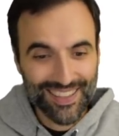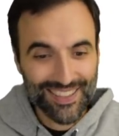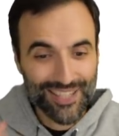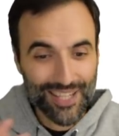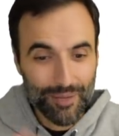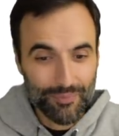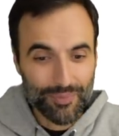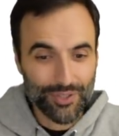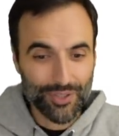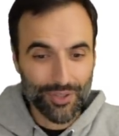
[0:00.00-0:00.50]

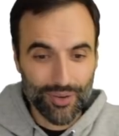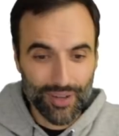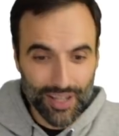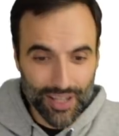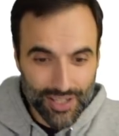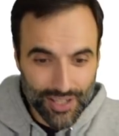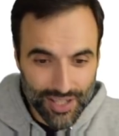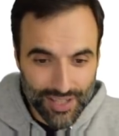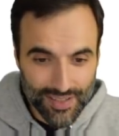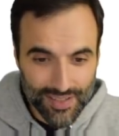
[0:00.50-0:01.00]
Chip
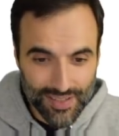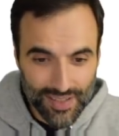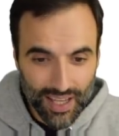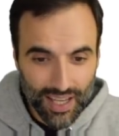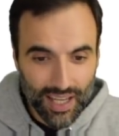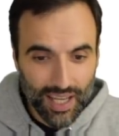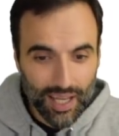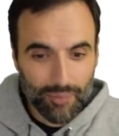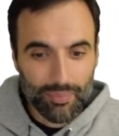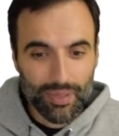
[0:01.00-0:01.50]
shortages
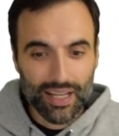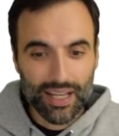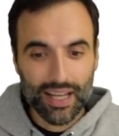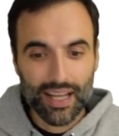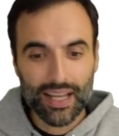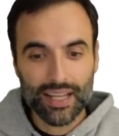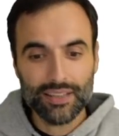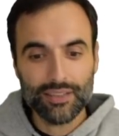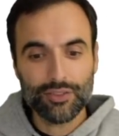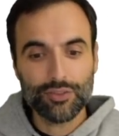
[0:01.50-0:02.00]

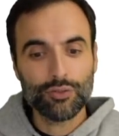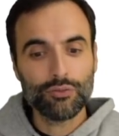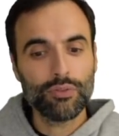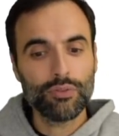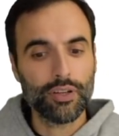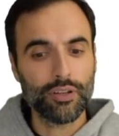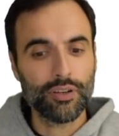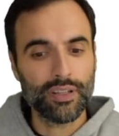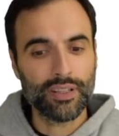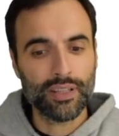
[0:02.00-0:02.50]
behind
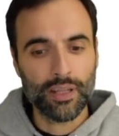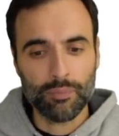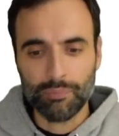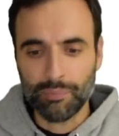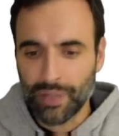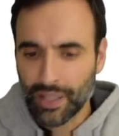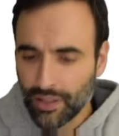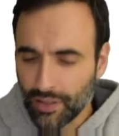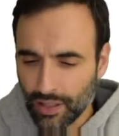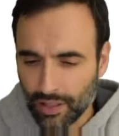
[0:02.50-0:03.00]

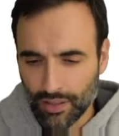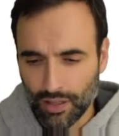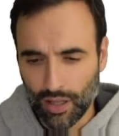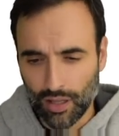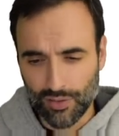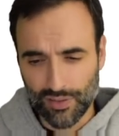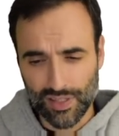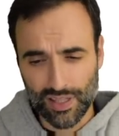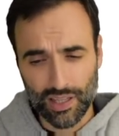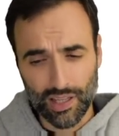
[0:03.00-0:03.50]
$210 billion
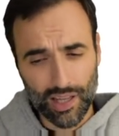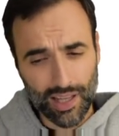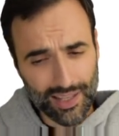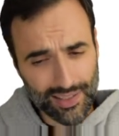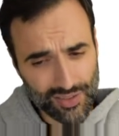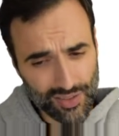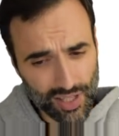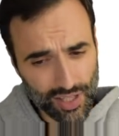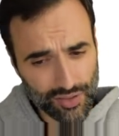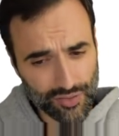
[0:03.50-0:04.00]
in
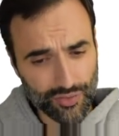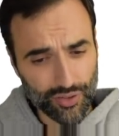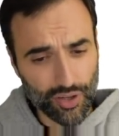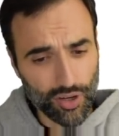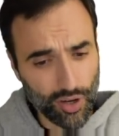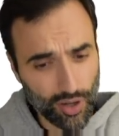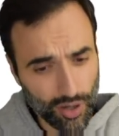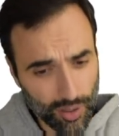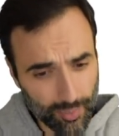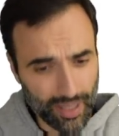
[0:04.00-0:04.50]
lost sales for
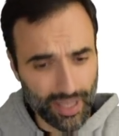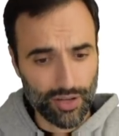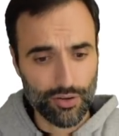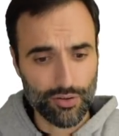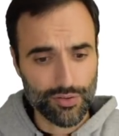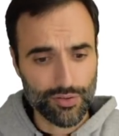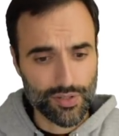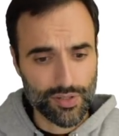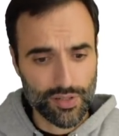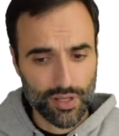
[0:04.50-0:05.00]
car
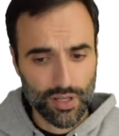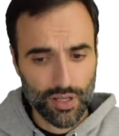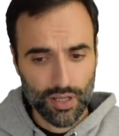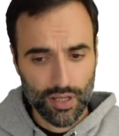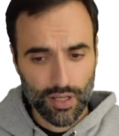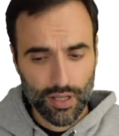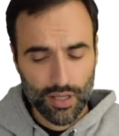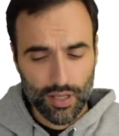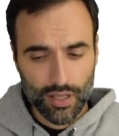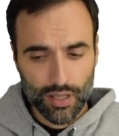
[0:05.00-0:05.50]
makers.
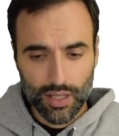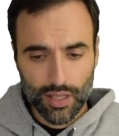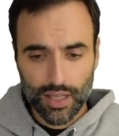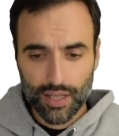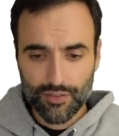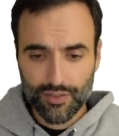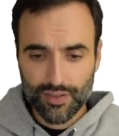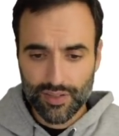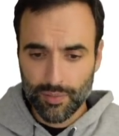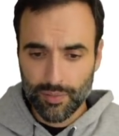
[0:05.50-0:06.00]
They
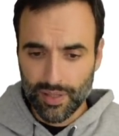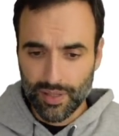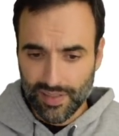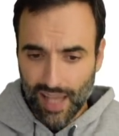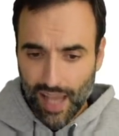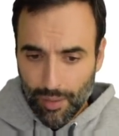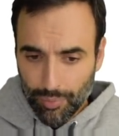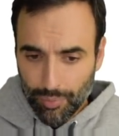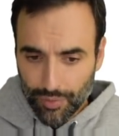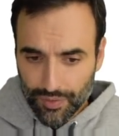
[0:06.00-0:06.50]
give you some
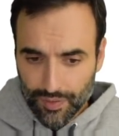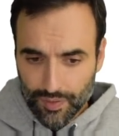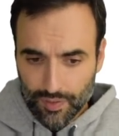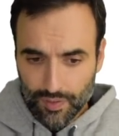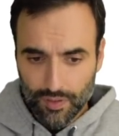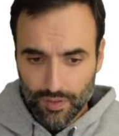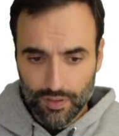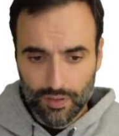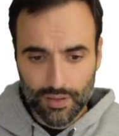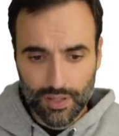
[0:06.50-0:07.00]
examples.